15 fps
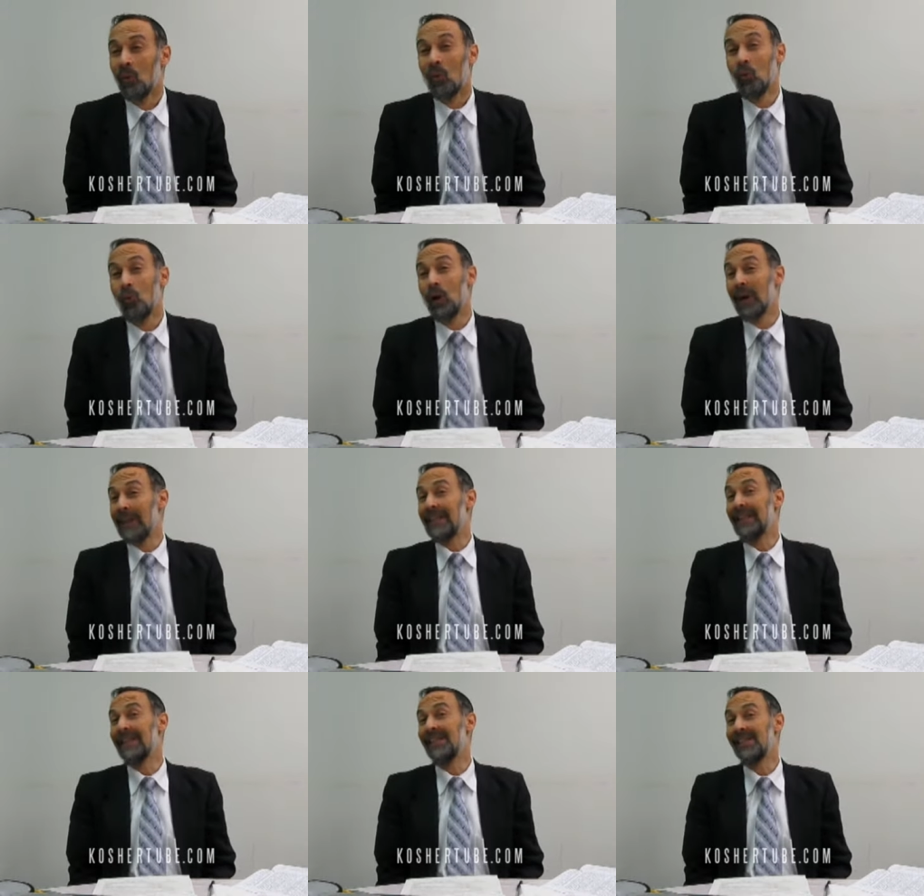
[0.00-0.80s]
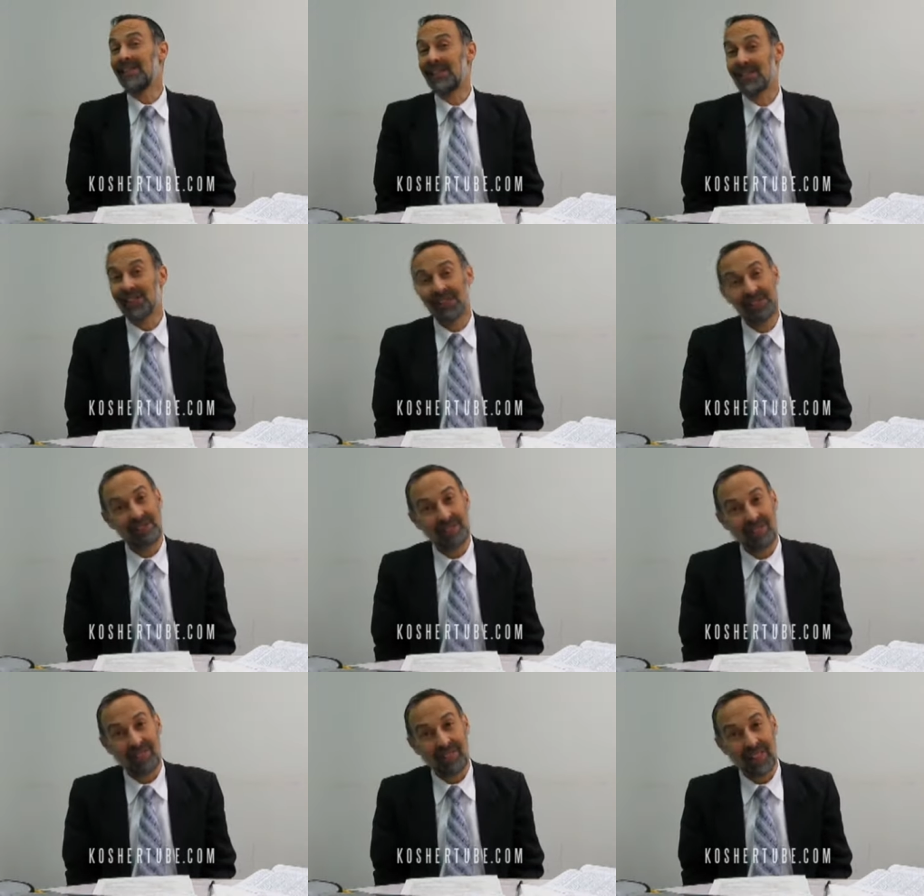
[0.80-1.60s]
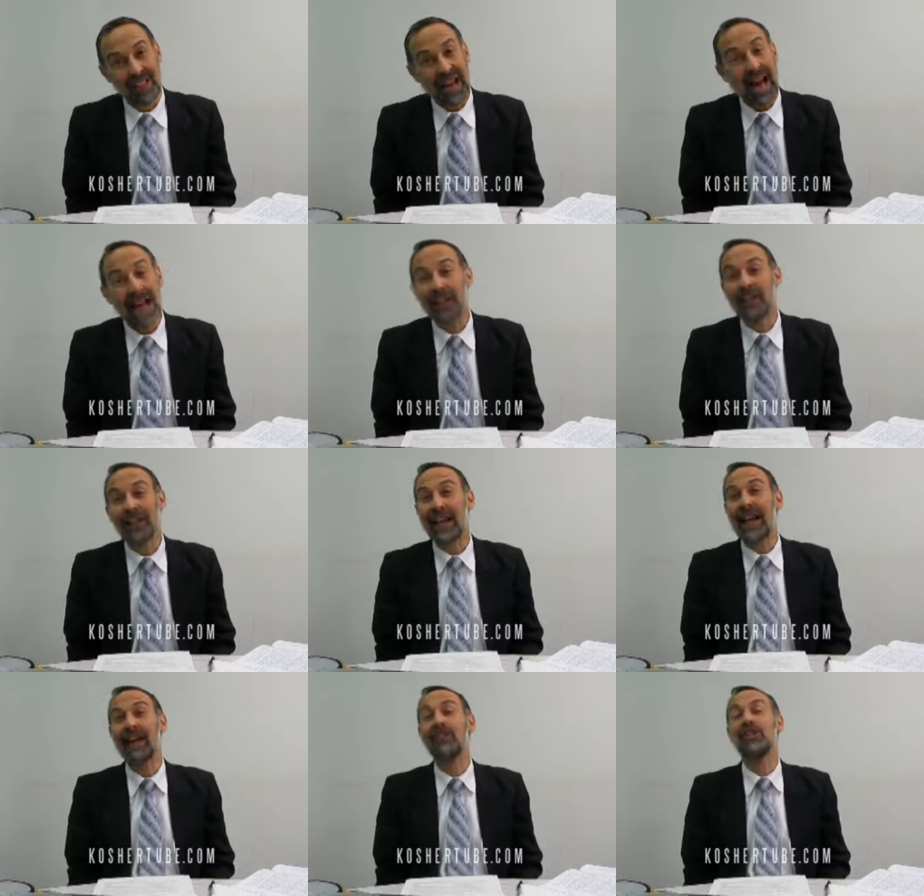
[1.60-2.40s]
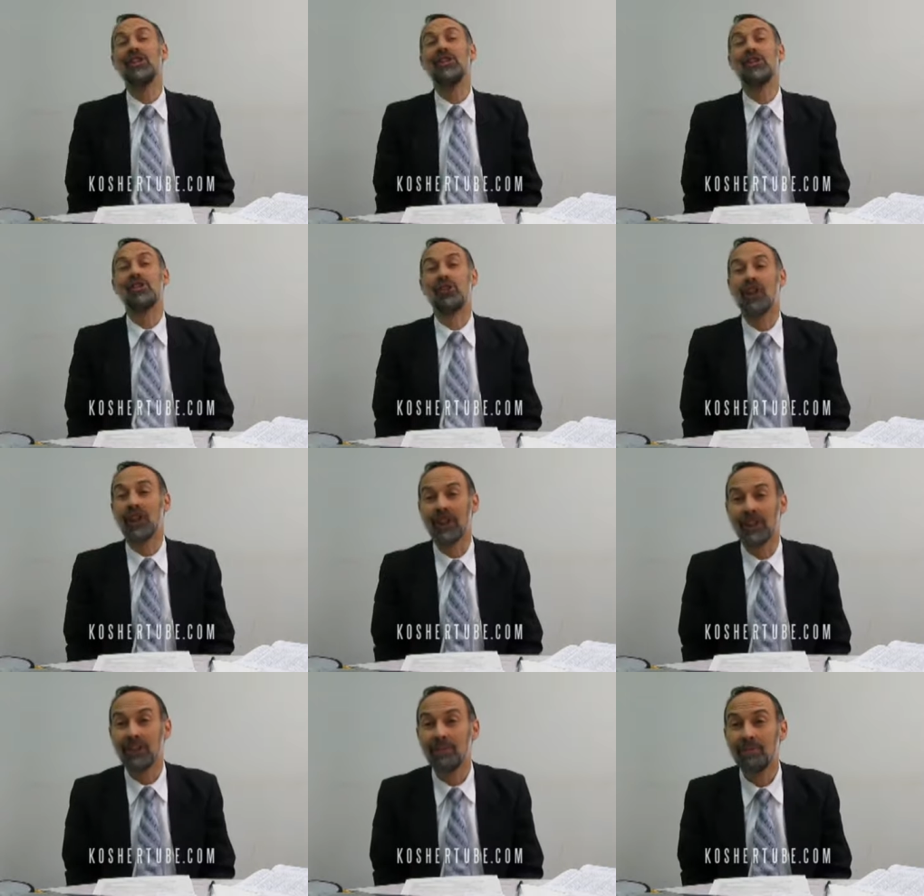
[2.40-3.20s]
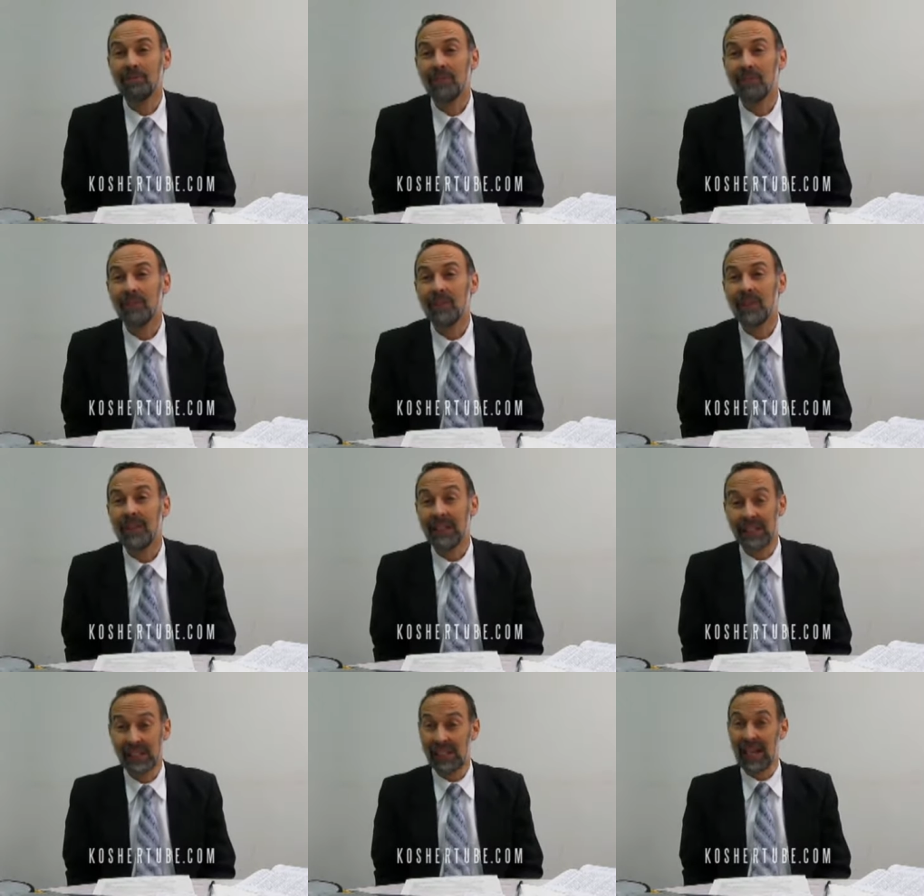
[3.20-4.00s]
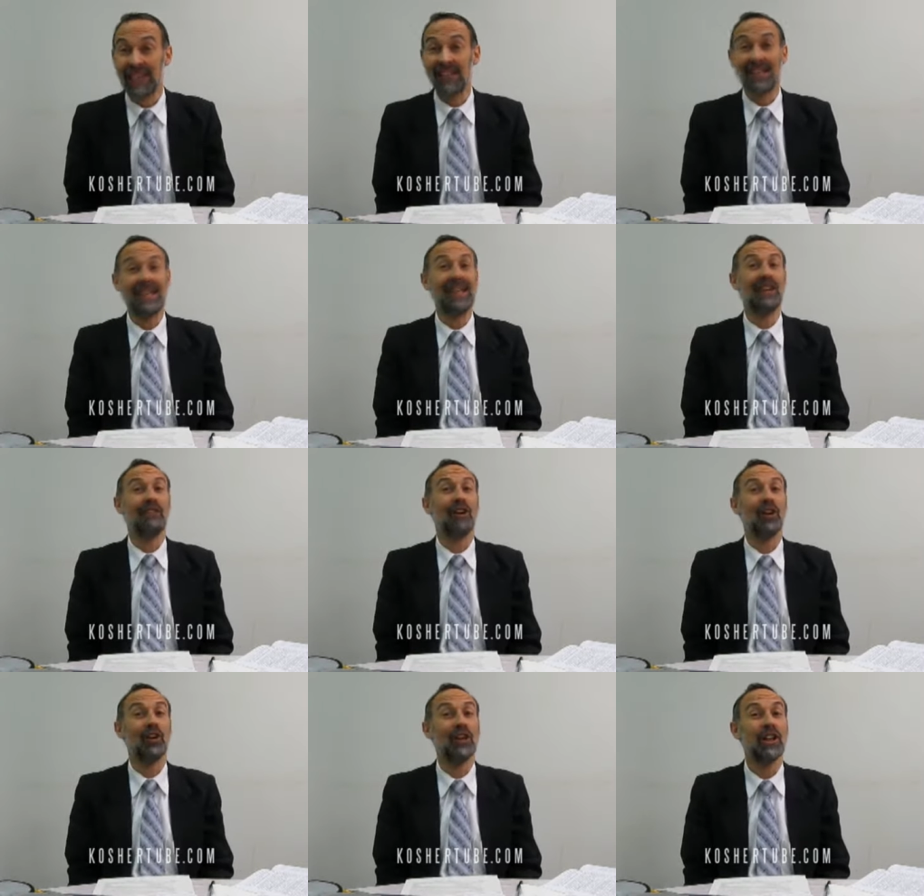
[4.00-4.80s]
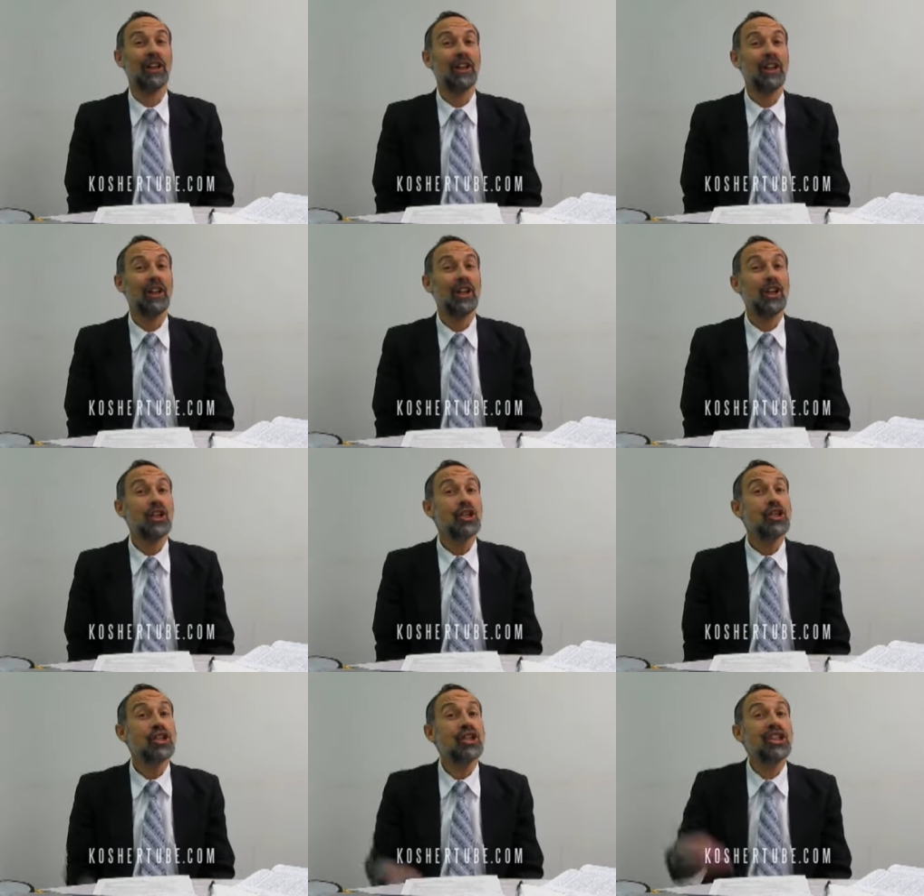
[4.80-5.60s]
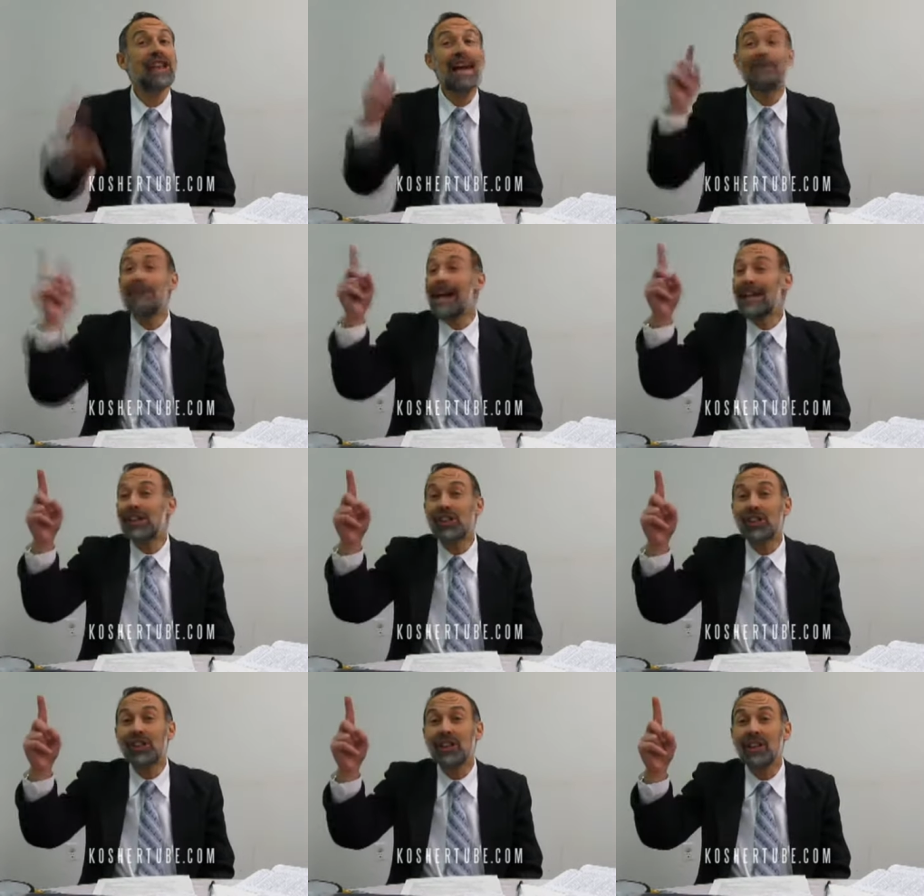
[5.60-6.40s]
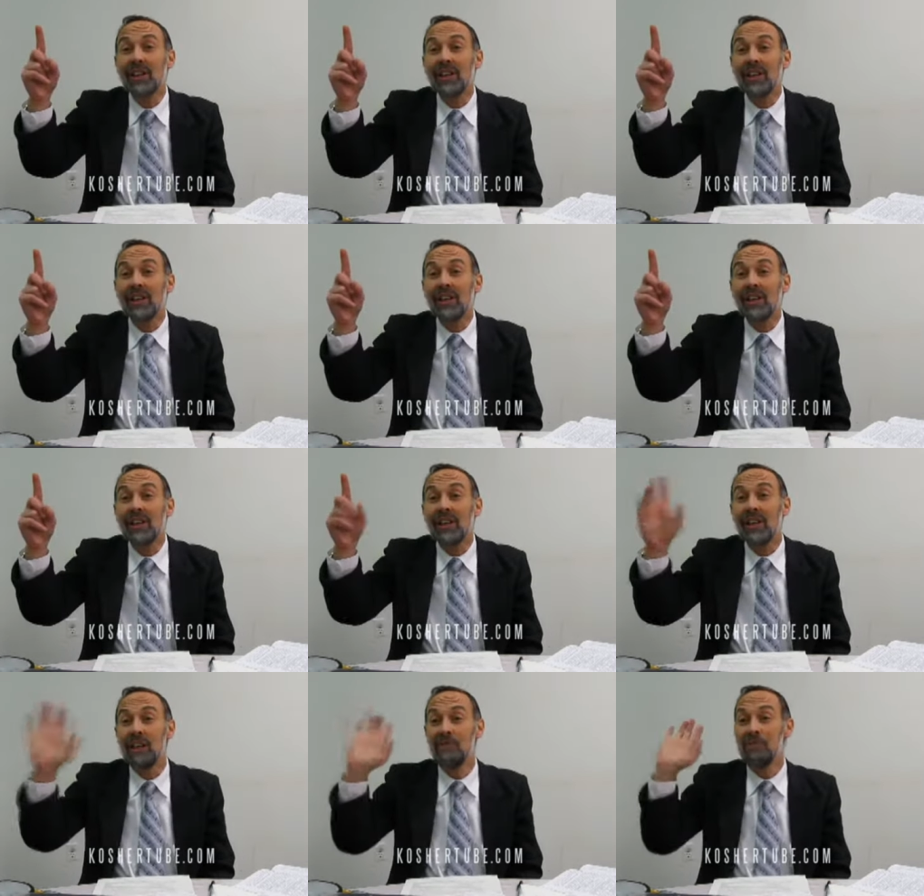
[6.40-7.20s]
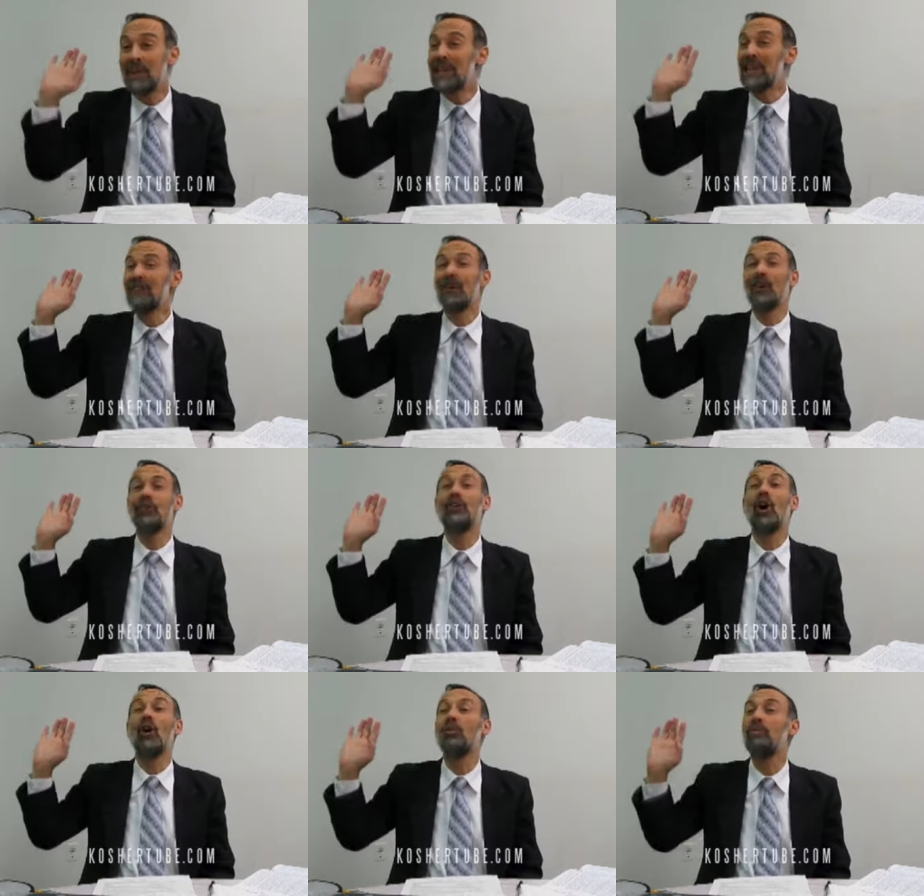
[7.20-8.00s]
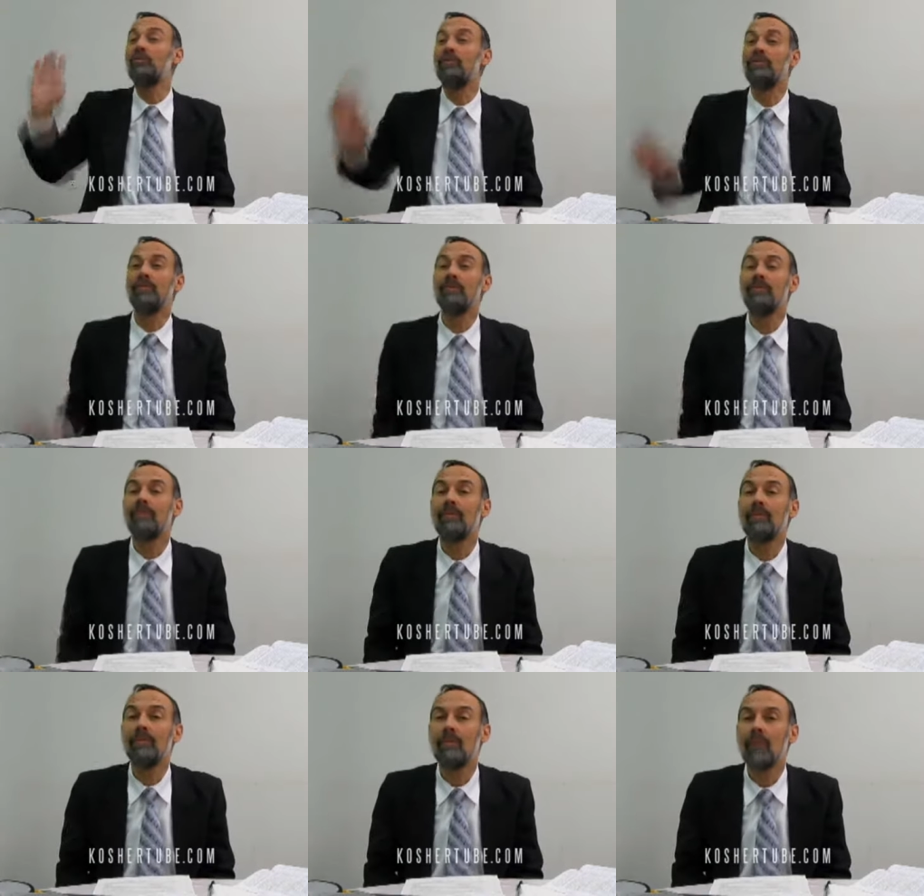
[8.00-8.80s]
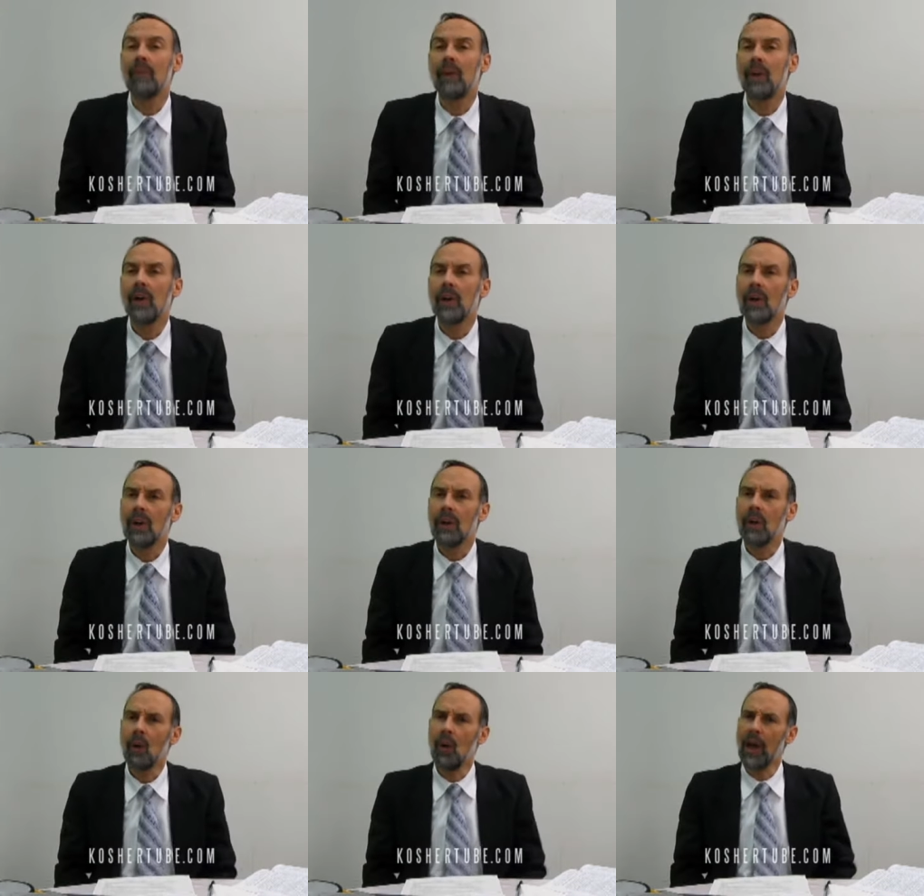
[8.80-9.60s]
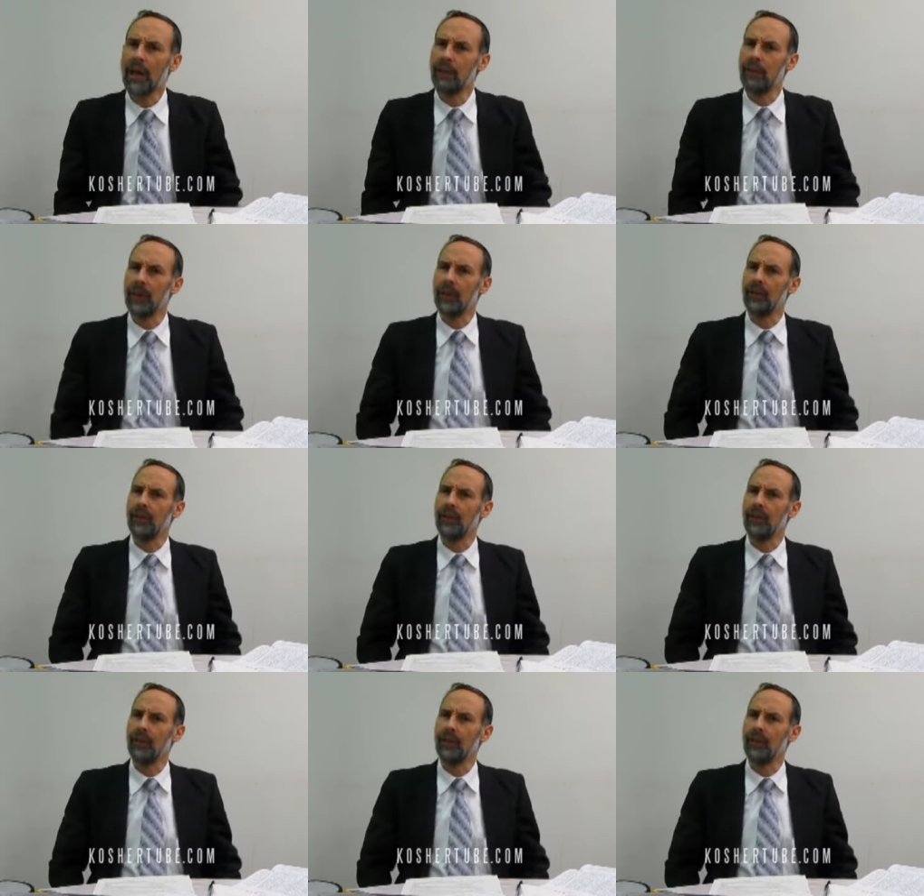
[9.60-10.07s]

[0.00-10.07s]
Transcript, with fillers: when he's conquering Eretz Yisrael, in this case Givon, Shemesh beGivon Dom. Now wait a minute,